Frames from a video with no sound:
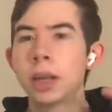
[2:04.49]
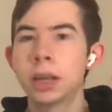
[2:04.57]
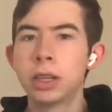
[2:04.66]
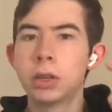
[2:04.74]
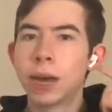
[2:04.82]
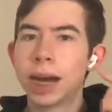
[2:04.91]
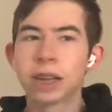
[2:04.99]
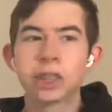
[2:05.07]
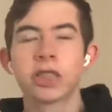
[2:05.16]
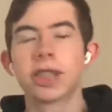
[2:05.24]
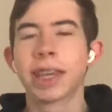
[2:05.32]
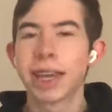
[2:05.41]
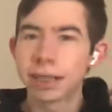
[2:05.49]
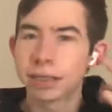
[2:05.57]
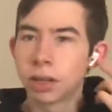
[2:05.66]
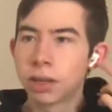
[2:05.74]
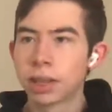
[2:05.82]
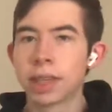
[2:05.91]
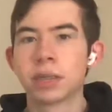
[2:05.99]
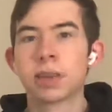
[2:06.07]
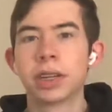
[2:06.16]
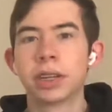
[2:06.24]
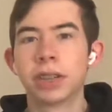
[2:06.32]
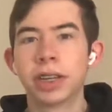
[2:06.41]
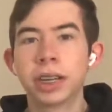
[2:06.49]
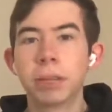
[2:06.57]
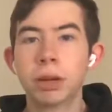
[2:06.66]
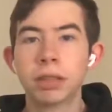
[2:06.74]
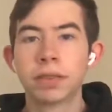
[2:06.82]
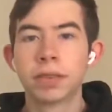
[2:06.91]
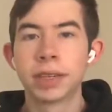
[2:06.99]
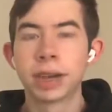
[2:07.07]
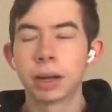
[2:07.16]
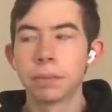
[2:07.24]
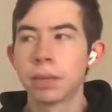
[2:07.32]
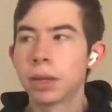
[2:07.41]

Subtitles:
you actually can't tell that these are in your ear most of the time.